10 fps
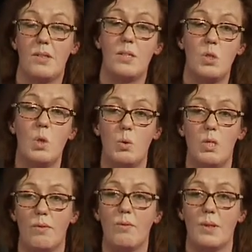There's no
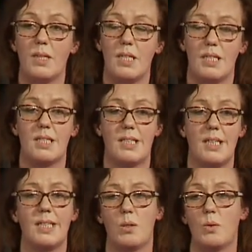difference. It's
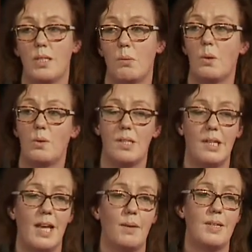still socio-emotional
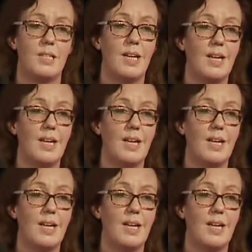language.